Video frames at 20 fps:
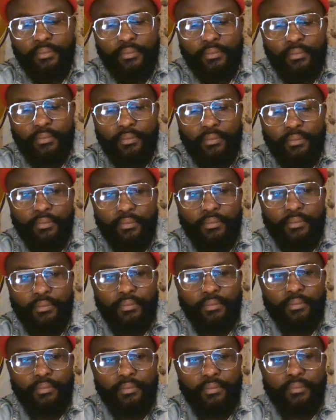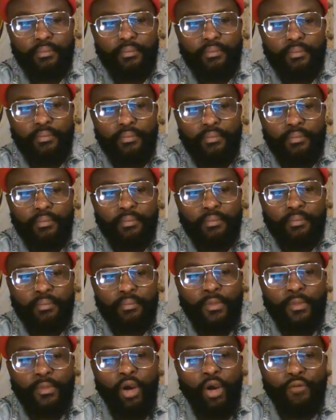I am the leader
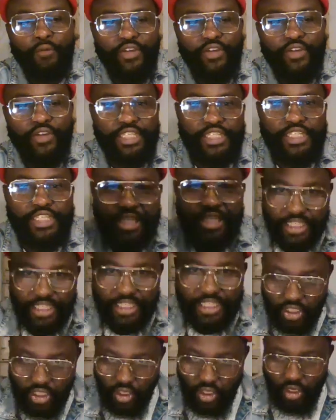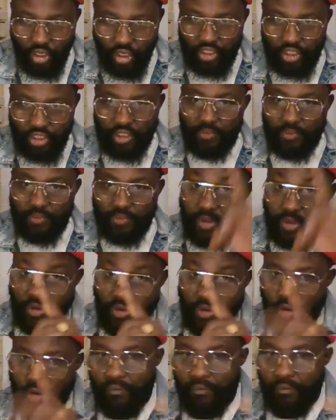of indigenous people
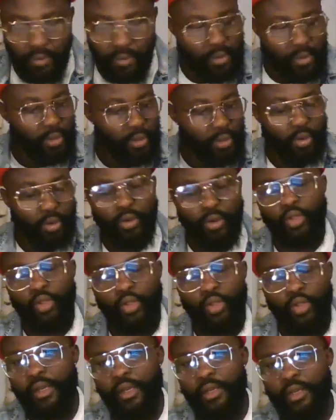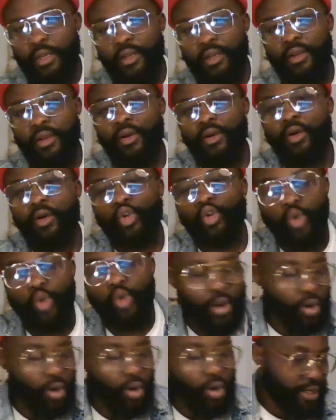of Biafra all over this world.
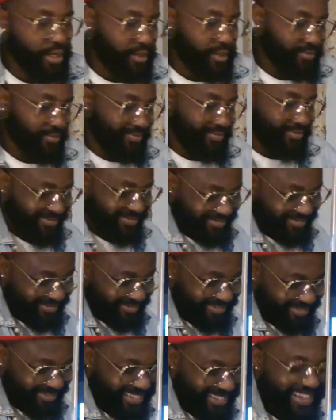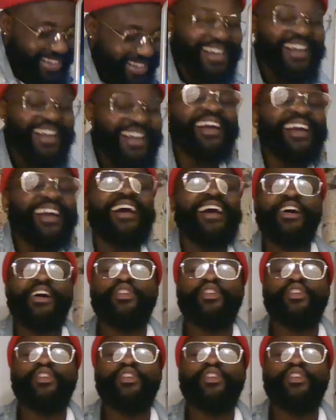Wherever you see IPOB,